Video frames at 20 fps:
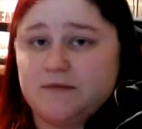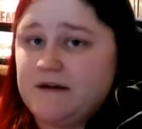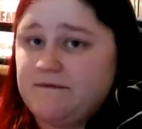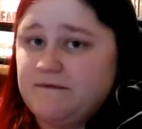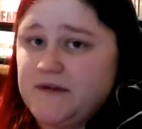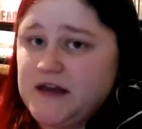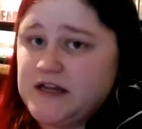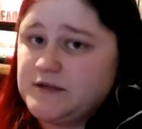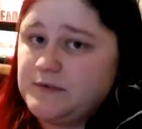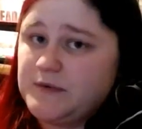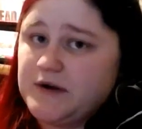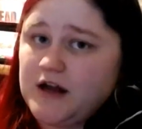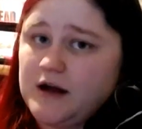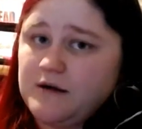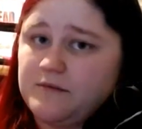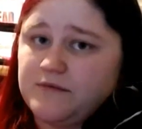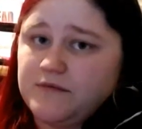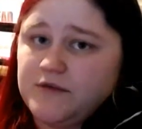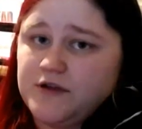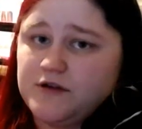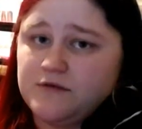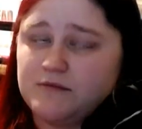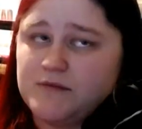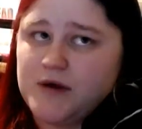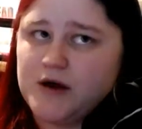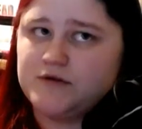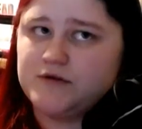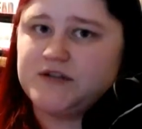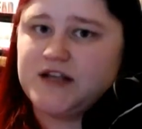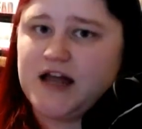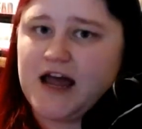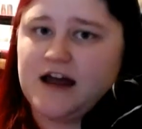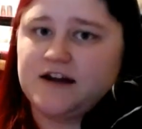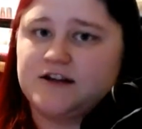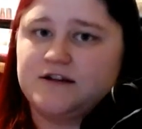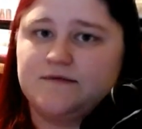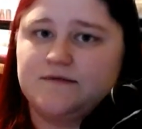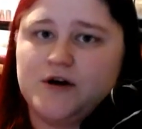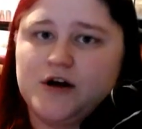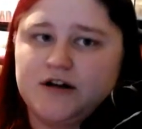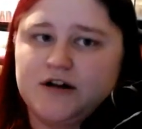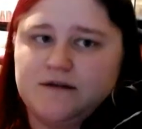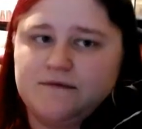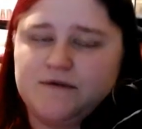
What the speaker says: My Facebook I'm the most active on